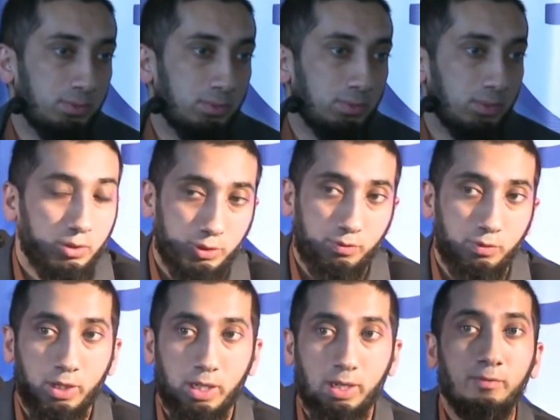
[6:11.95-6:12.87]

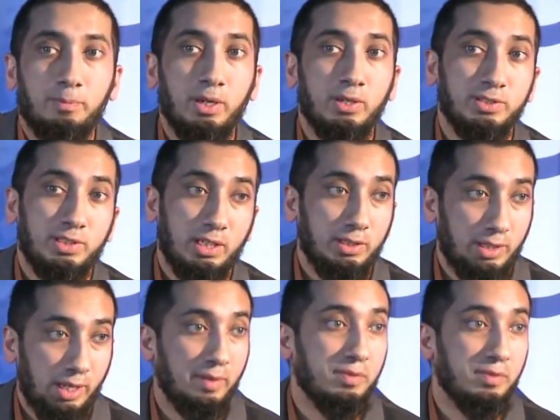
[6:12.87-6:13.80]
Those of you that have parents
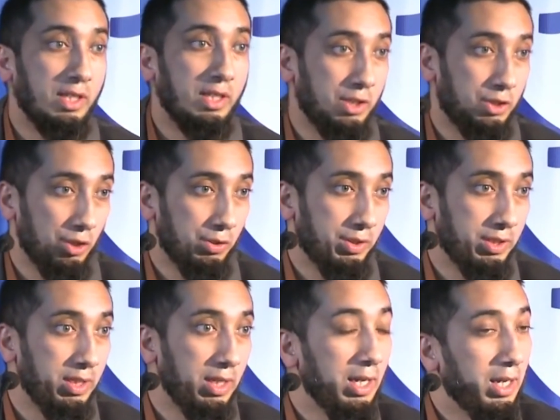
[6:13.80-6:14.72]
that have teenage
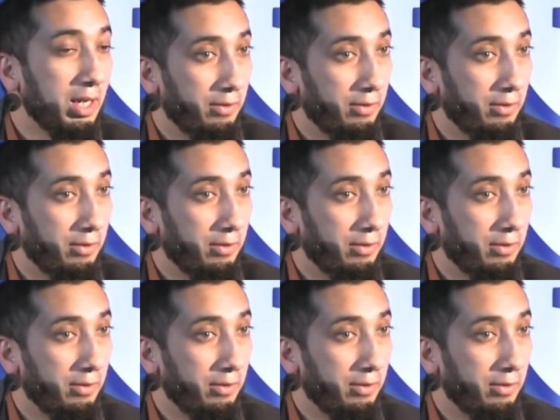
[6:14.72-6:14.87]
children,